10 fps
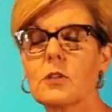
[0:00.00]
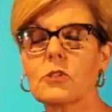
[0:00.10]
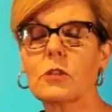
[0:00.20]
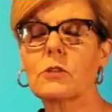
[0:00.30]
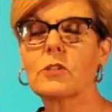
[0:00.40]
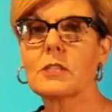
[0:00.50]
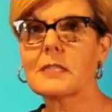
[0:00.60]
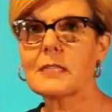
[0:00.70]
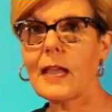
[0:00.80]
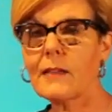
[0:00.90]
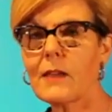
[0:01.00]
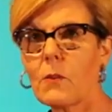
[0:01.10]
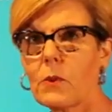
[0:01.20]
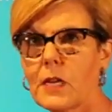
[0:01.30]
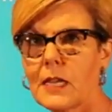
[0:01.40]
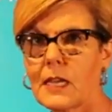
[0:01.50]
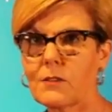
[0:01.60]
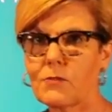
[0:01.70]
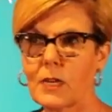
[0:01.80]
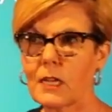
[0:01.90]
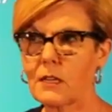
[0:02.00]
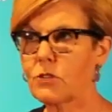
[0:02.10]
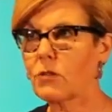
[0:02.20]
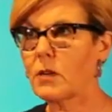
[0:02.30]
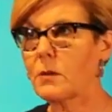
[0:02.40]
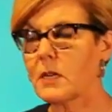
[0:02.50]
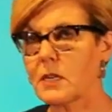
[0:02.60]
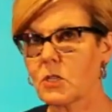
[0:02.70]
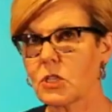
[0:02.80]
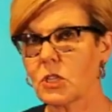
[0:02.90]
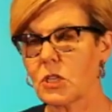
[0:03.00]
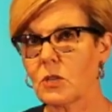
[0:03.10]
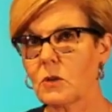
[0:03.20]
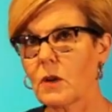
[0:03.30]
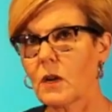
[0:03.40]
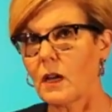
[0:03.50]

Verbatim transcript: So to say that Woody Guthrie contributed to